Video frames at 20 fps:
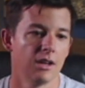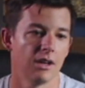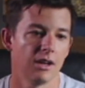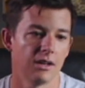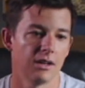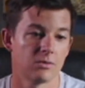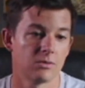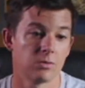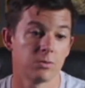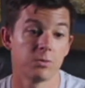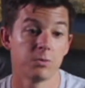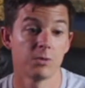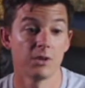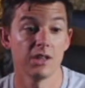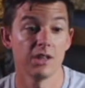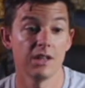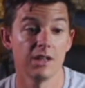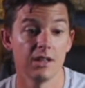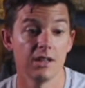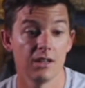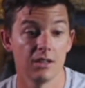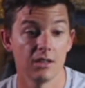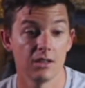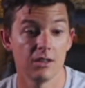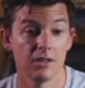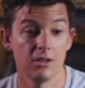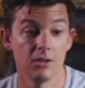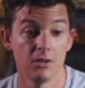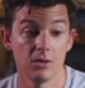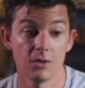It's really
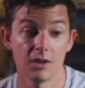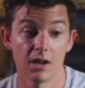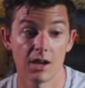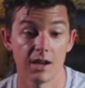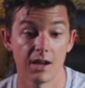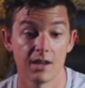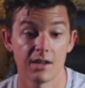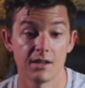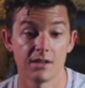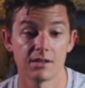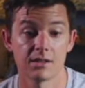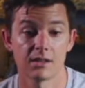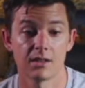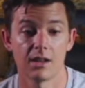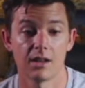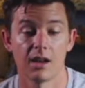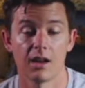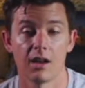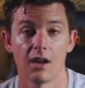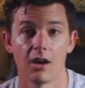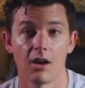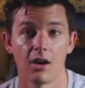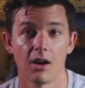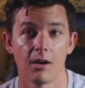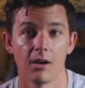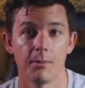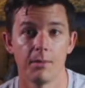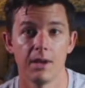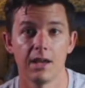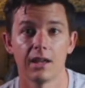you guys that
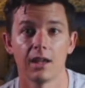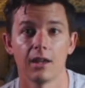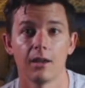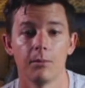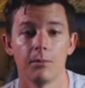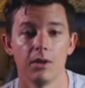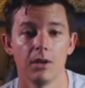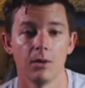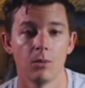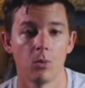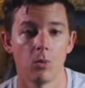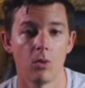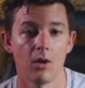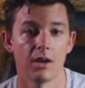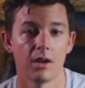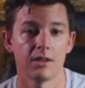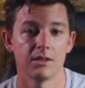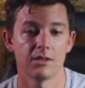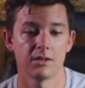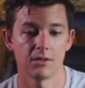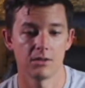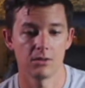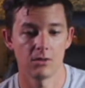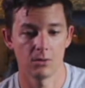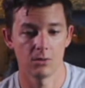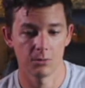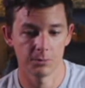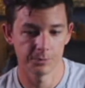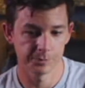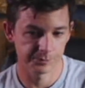are making me want
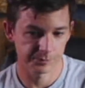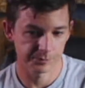to,